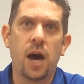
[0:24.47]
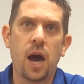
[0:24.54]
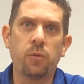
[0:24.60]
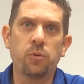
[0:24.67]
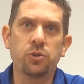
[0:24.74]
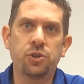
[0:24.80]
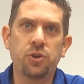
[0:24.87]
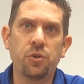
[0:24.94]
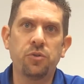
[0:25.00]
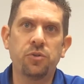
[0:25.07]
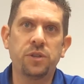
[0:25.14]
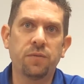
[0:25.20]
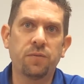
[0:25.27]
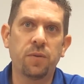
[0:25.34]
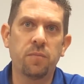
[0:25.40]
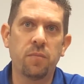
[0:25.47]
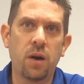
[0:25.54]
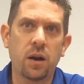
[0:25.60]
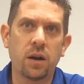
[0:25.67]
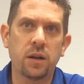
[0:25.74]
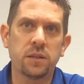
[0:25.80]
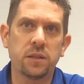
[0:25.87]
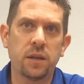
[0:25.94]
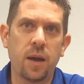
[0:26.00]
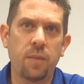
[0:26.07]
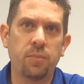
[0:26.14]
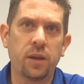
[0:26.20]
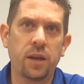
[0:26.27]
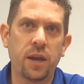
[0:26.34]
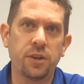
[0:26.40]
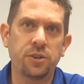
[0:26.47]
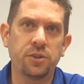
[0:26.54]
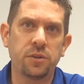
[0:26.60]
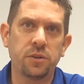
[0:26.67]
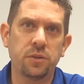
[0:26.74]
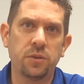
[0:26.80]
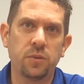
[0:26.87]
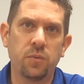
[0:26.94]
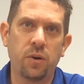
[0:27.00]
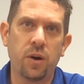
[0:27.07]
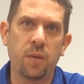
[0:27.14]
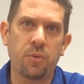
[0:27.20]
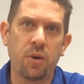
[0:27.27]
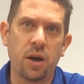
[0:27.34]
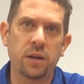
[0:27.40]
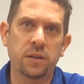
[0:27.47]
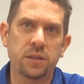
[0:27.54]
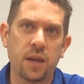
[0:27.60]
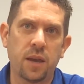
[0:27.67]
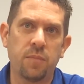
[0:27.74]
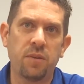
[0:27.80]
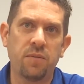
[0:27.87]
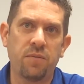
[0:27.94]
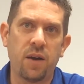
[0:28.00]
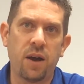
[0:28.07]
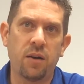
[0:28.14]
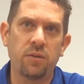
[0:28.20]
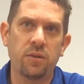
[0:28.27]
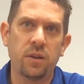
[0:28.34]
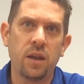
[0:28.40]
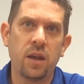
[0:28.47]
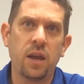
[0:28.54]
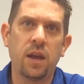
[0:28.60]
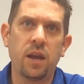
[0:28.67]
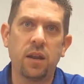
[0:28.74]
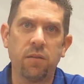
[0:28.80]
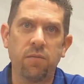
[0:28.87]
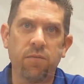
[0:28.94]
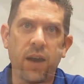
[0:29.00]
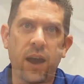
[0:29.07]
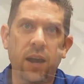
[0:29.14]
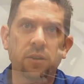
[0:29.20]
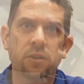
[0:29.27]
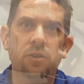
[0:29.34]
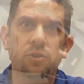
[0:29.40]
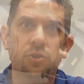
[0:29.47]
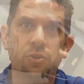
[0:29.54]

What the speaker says: I will show you different markets and applications where our products can be found and in fact